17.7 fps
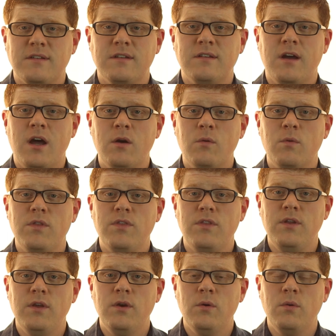to talk
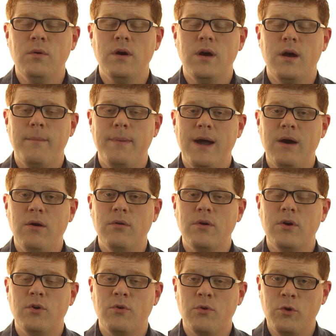with you
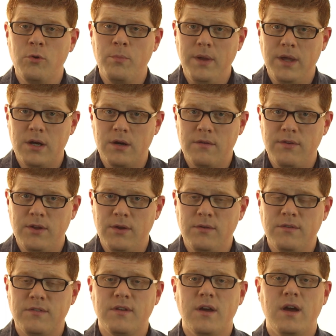about group
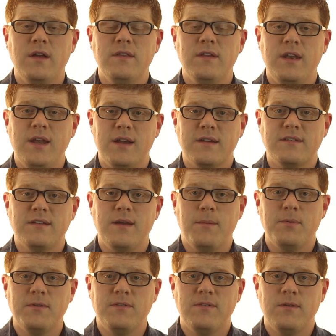interviews on the next
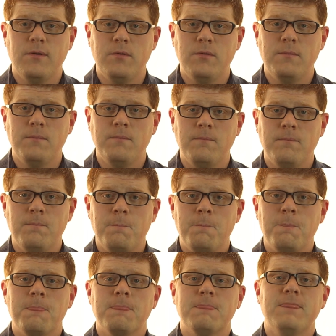episode.
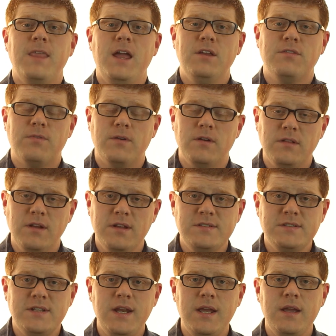Thanks for
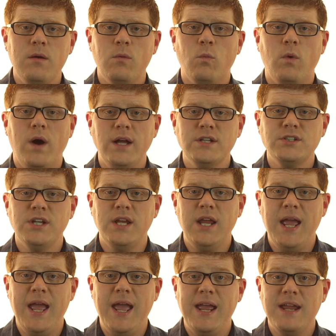listening,
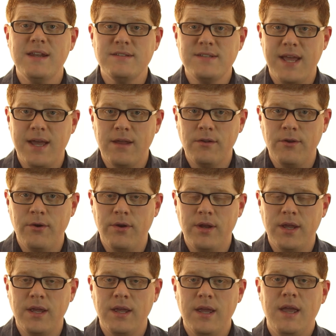watching, and
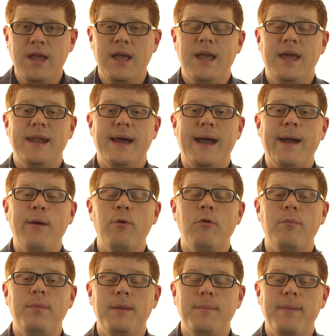downloading, and I
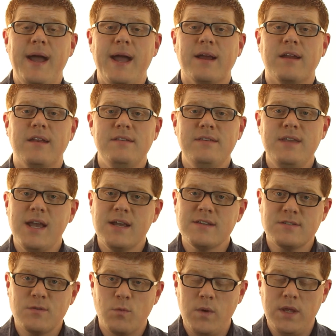will be back
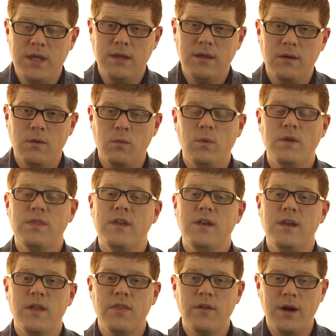next week with
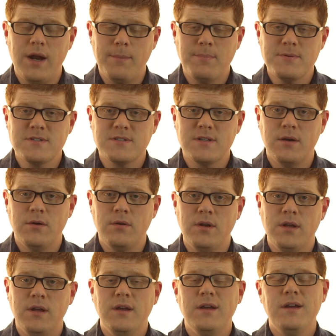another
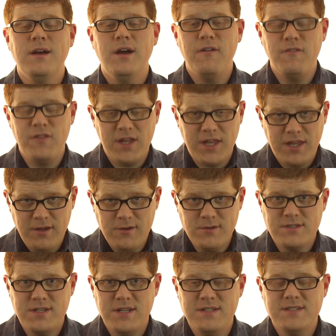episode of the
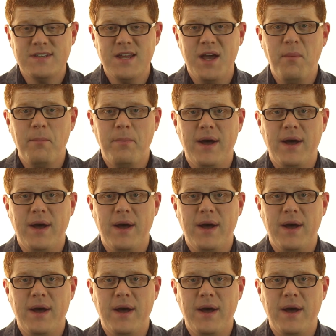QC Step